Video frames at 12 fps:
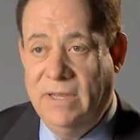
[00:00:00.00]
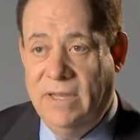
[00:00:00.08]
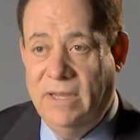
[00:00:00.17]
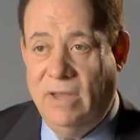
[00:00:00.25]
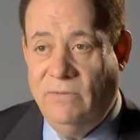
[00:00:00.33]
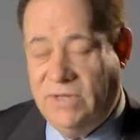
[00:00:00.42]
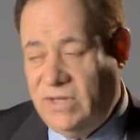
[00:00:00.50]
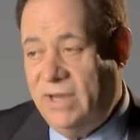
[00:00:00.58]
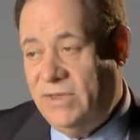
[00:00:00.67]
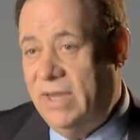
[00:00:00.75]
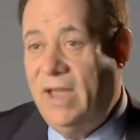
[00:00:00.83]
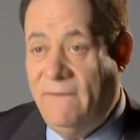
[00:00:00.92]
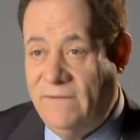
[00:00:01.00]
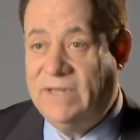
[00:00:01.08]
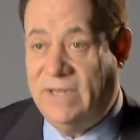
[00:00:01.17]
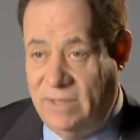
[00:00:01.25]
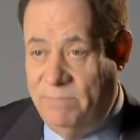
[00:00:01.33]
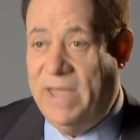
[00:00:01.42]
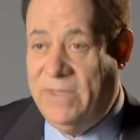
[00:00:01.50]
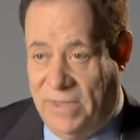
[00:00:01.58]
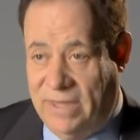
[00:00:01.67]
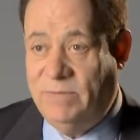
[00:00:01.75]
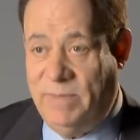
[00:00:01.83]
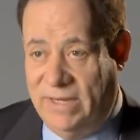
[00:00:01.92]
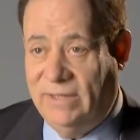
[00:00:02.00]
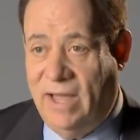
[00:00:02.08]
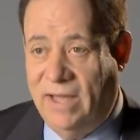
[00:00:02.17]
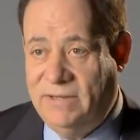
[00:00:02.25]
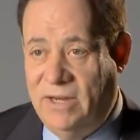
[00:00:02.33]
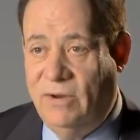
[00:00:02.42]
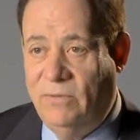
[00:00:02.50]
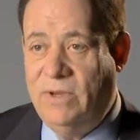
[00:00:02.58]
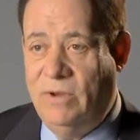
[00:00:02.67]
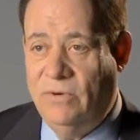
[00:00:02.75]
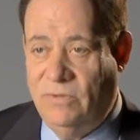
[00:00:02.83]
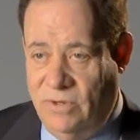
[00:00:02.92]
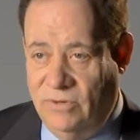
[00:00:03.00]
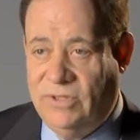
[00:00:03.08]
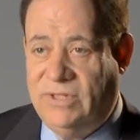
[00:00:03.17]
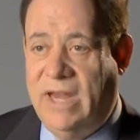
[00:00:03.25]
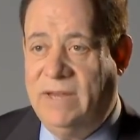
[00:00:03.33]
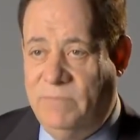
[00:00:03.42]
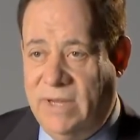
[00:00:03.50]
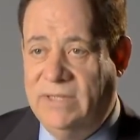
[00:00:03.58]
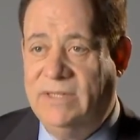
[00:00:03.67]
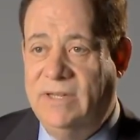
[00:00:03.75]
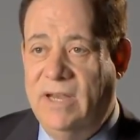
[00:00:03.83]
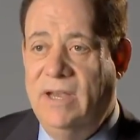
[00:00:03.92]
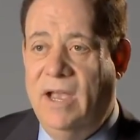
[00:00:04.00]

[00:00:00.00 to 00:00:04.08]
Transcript: The second thing, obviously, the big things mean a lot, your statements.